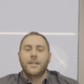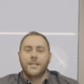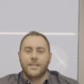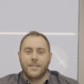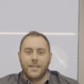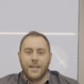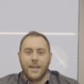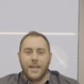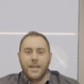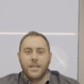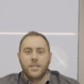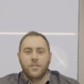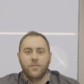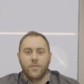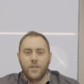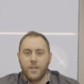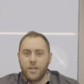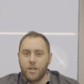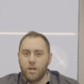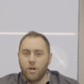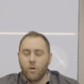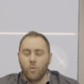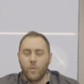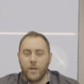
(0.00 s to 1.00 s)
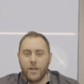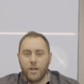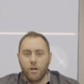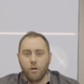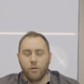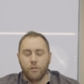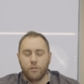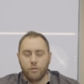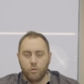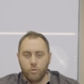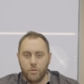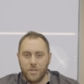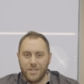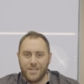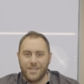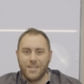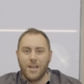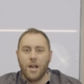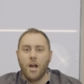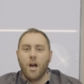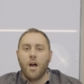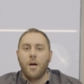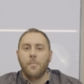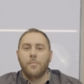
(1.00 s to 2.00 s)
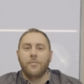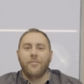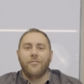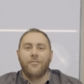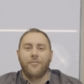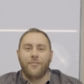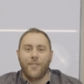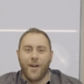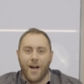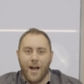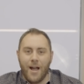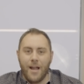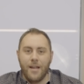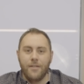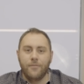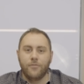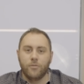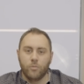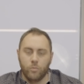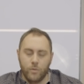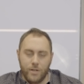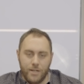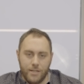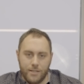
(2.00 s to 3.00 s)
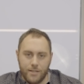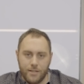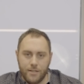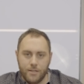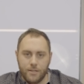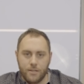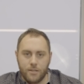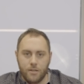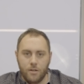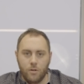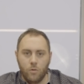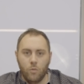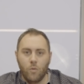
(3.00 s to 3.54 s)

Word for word: In today's video, we go through the top five reasons